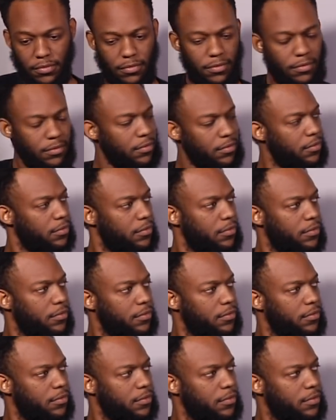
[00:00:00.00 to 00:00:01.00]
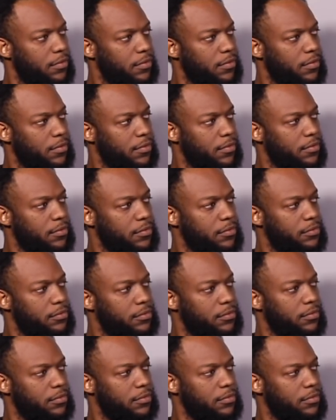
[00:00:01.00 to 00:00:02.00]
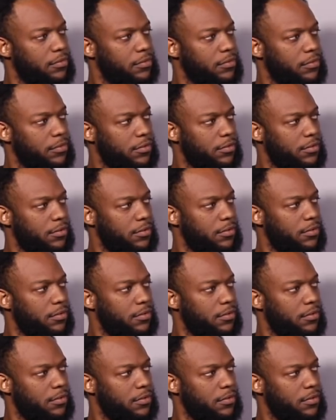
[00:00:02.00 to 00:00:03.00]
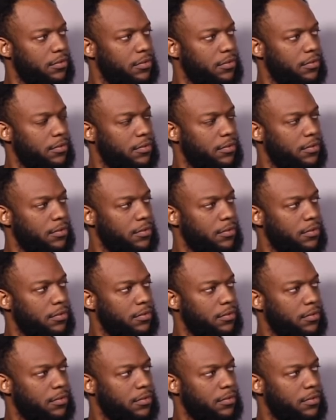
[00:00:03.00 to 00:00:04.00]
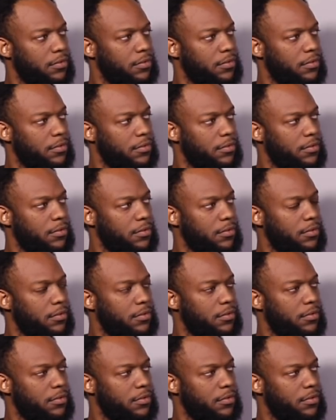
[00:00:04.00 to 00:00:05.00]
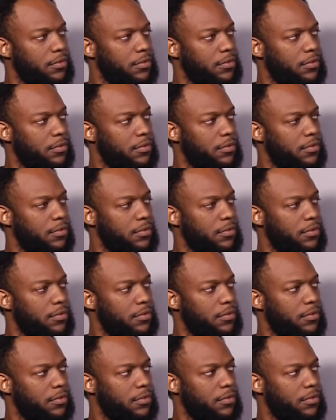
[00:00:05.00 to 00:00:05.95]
The person shown says nothing.